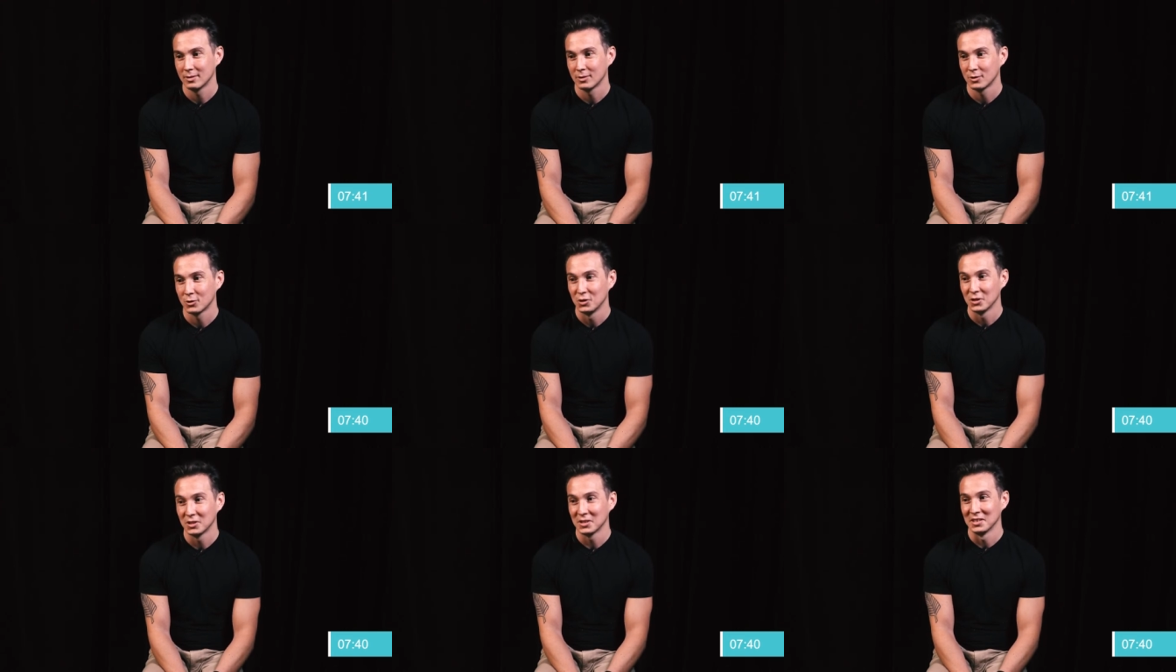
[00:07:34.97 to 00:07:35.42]

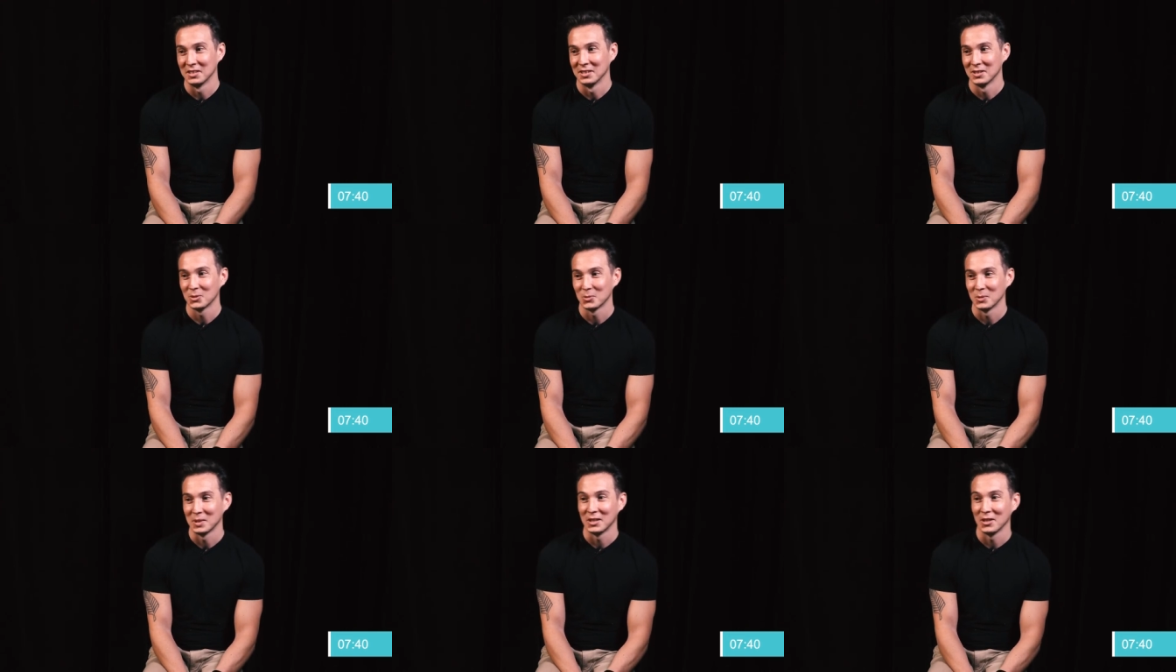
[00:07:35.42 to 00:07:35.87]
Christian
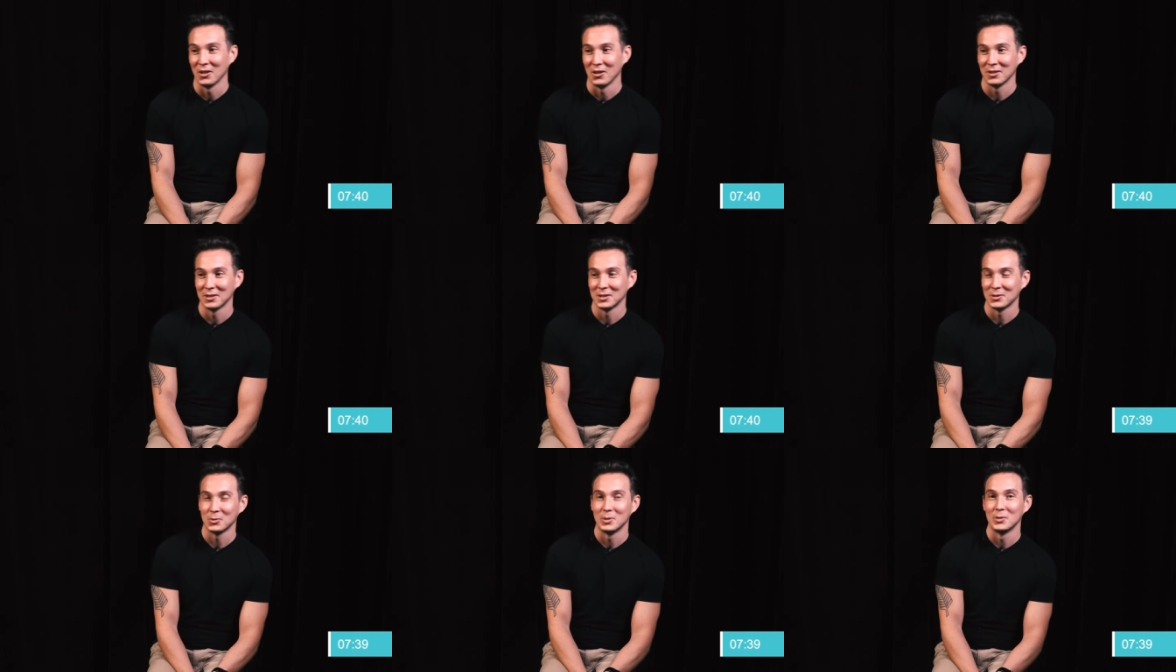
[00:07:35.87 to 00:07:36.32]
as we
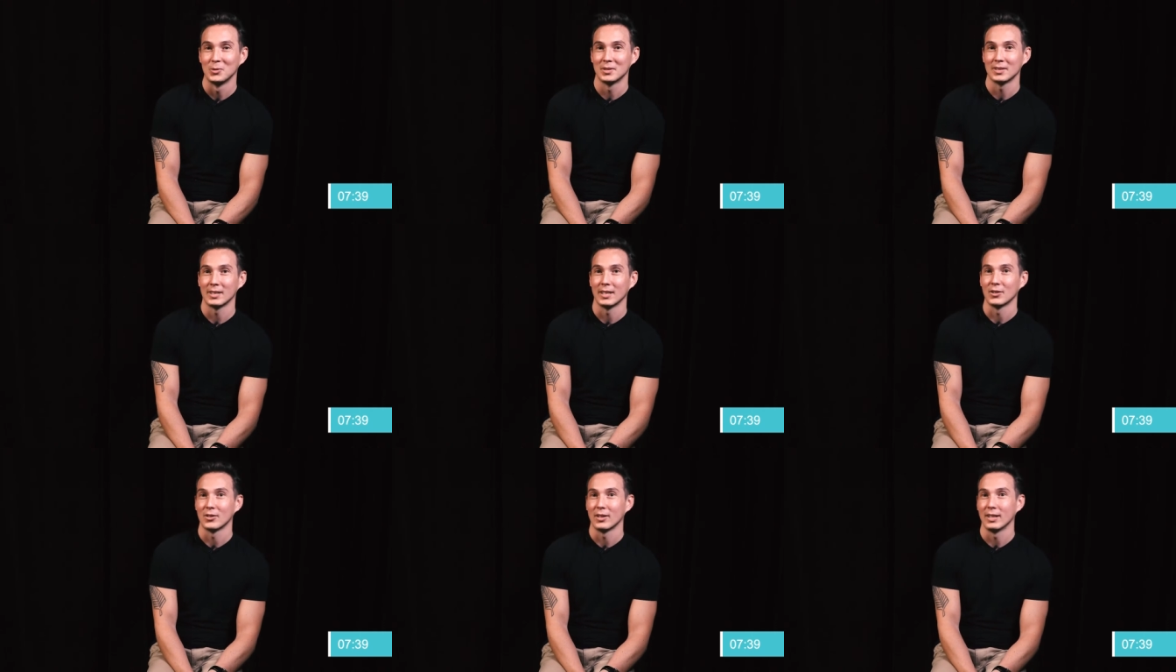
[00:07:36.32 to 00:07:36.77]
got, as we would
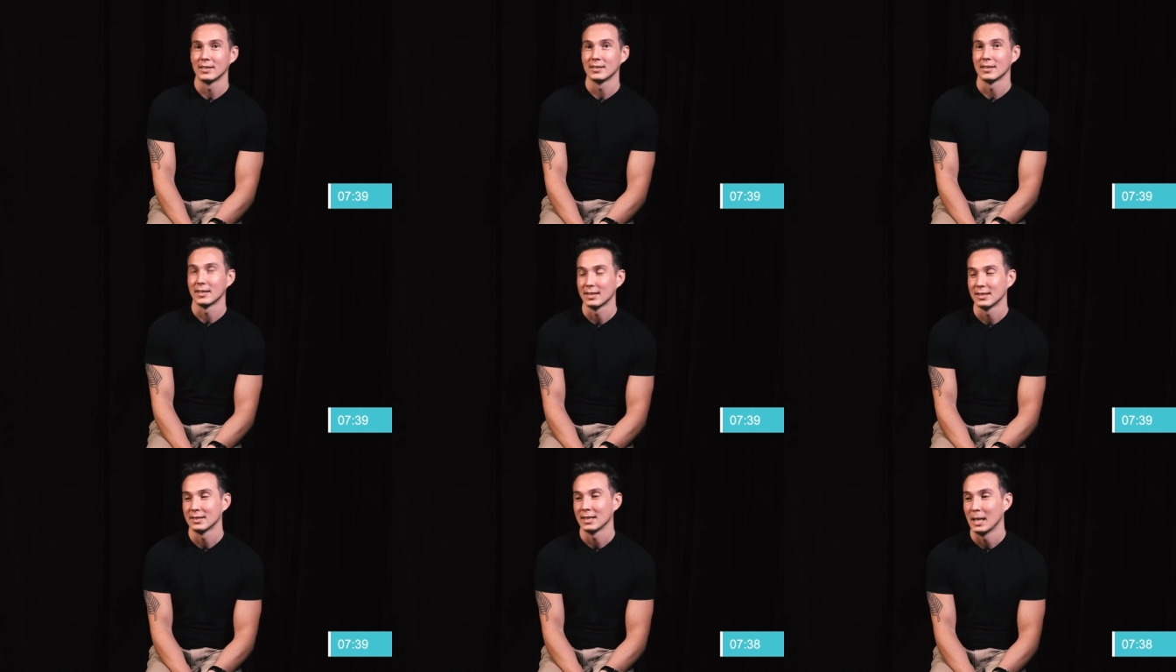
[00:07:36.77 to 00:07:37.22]
say grace
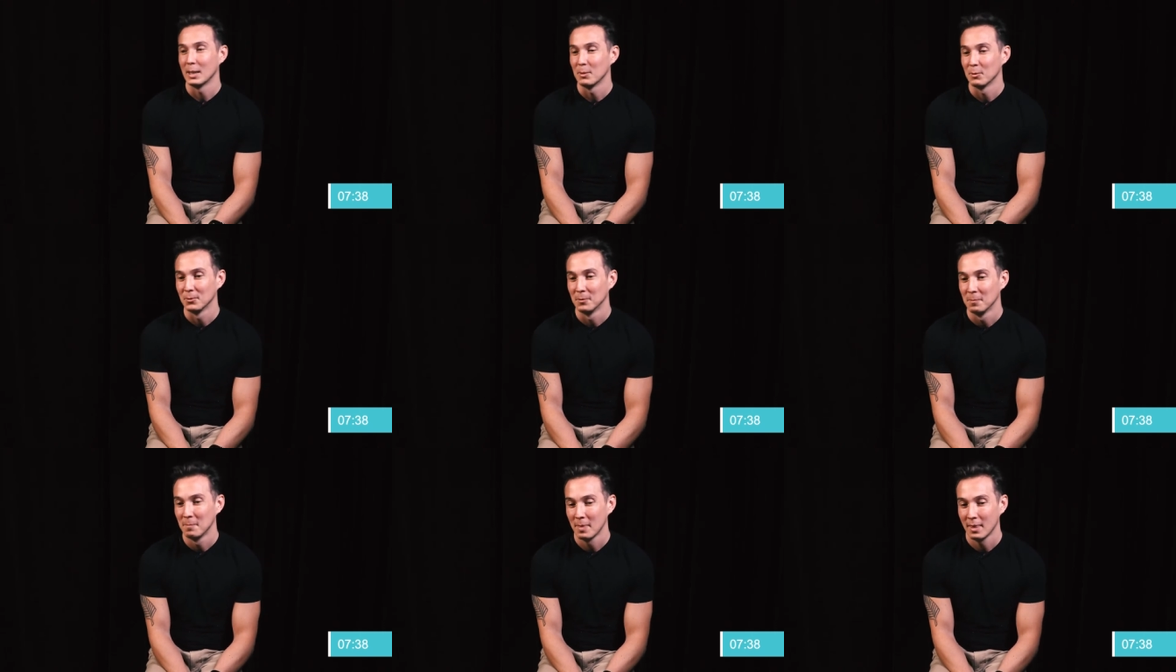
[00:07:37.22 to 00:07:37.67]
at the
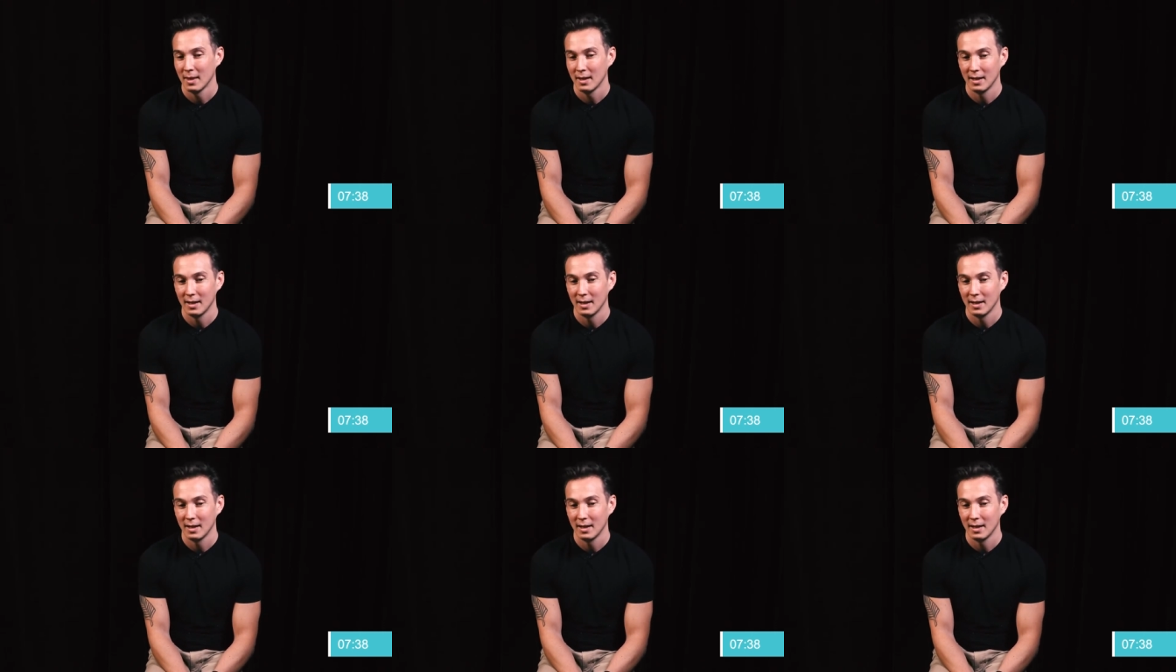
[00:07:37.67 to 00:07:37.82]
table.